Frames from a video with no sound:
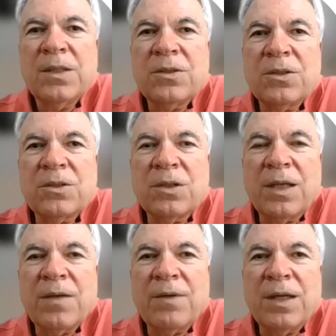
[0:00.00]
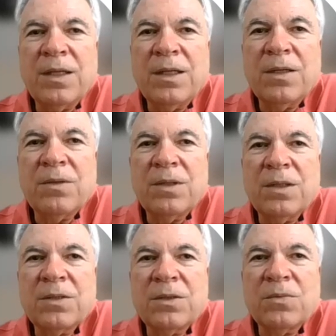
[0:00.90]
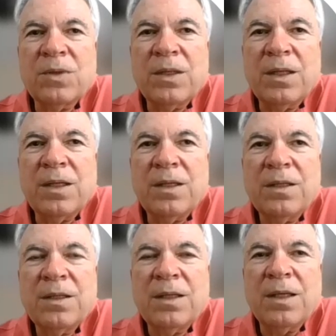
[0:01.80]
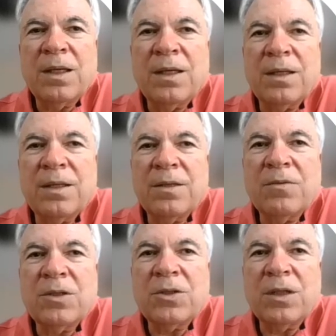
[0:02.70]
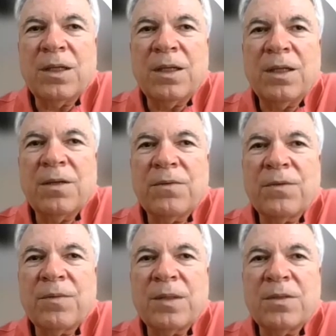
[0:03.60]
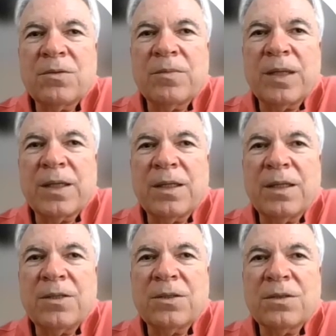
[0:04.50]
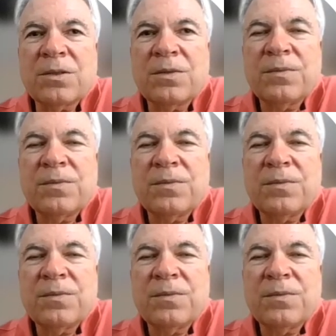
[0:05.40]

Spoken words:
just so you have an idea, this is where they originate here, from these trabeculations.